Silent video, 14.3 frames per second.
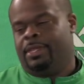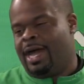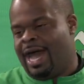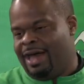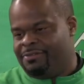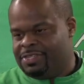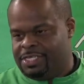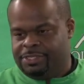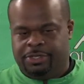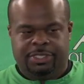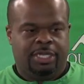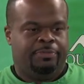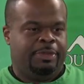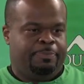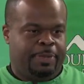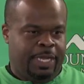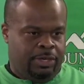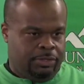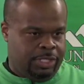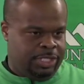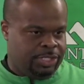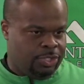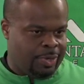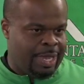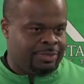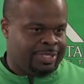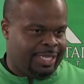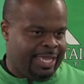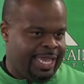Obviously, there's going to be penalties
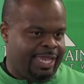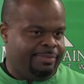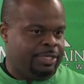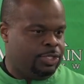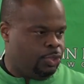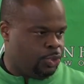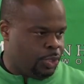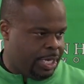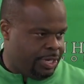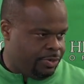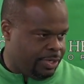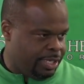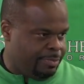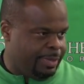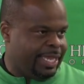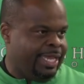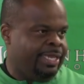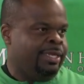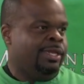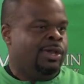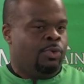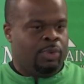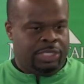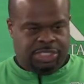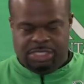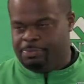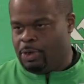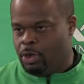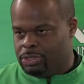throughout the game that you try to eliminate once
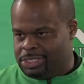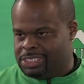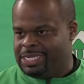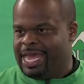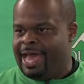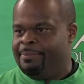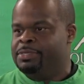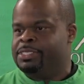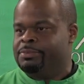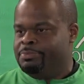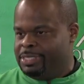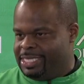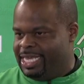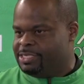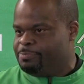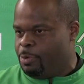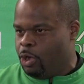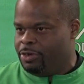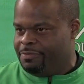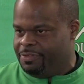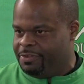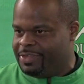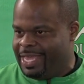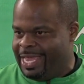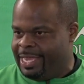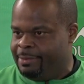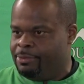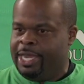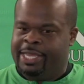the ball snaps, but that's part of the
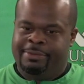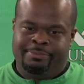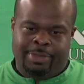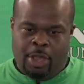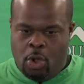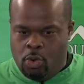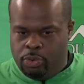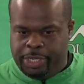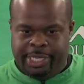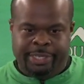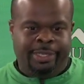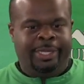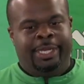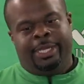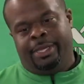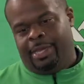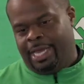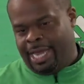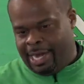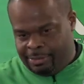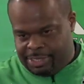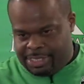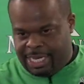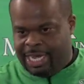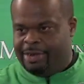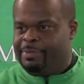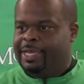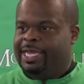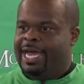game, right? Holding, got outside
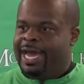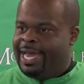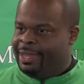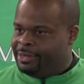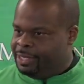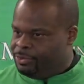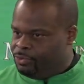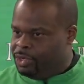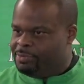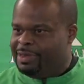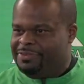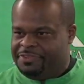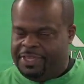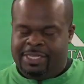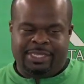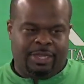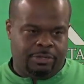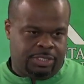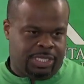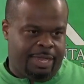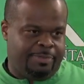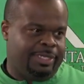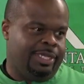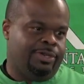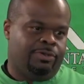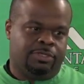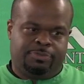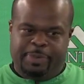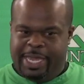of my guy, didn't run my feet, those type of
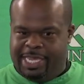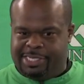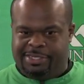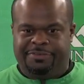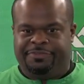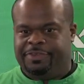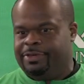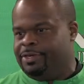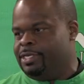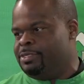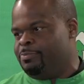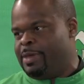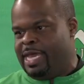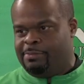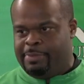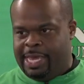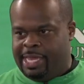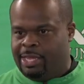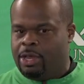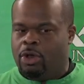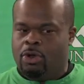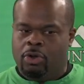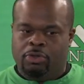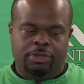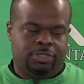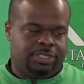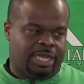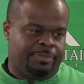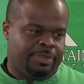deals, pass interference, bang, bang, call,
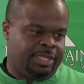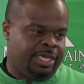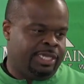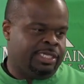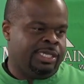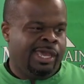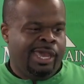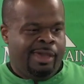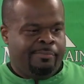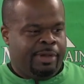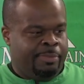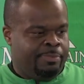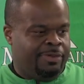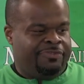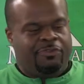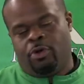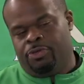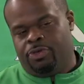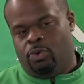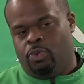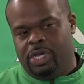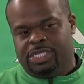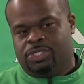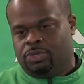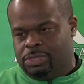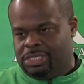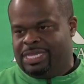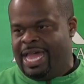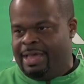those type of things. But before the whistle
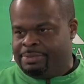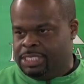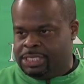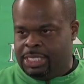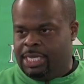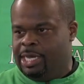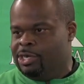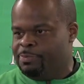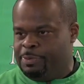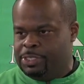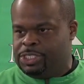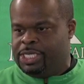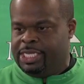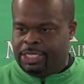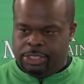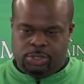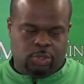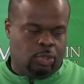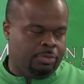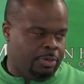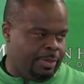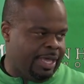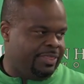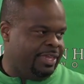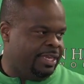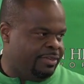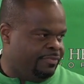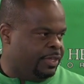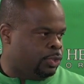snaps, it's 100% controllable by the
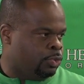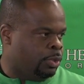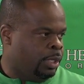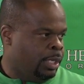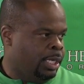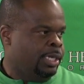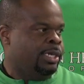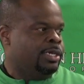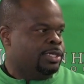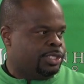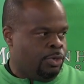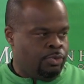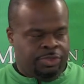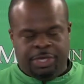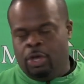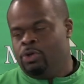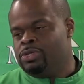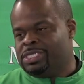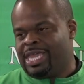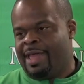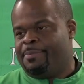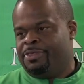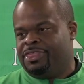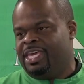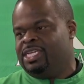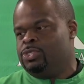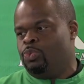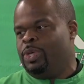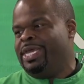individual. So those type of
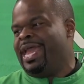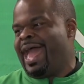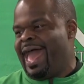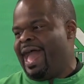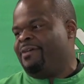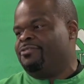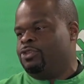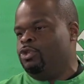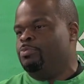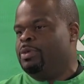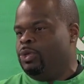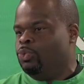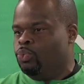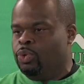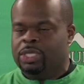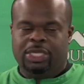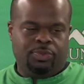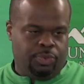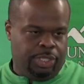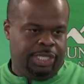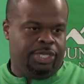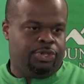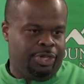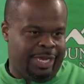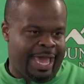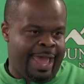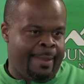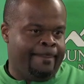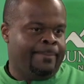things we have to be really, really good
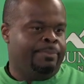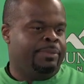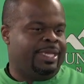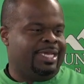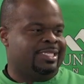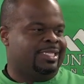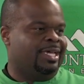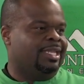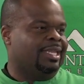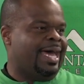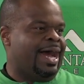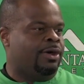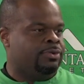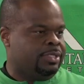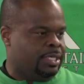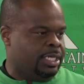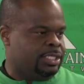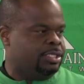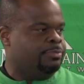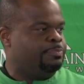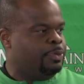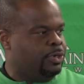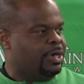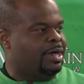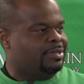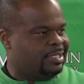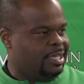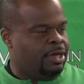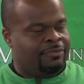at because it allows us to put
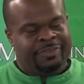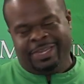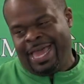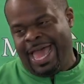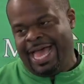ourselves in